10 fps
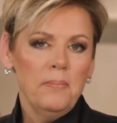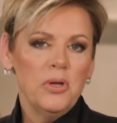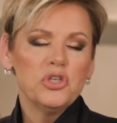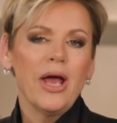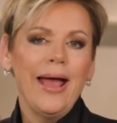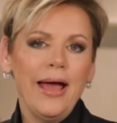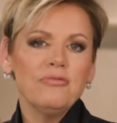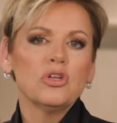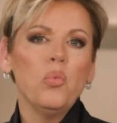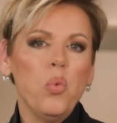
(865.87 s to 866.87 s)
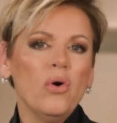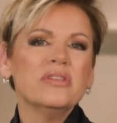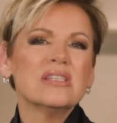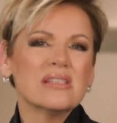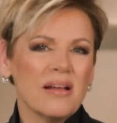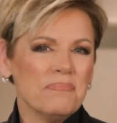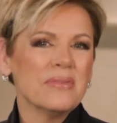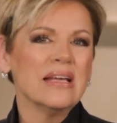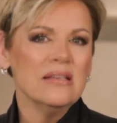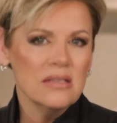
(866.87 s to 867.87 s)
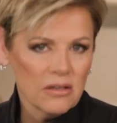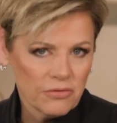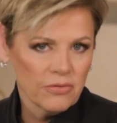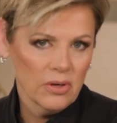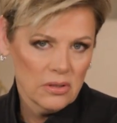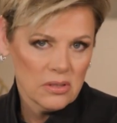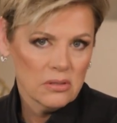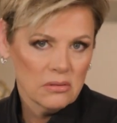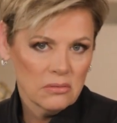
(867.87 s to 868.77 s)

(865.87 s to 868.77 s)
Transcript: But you have to want something different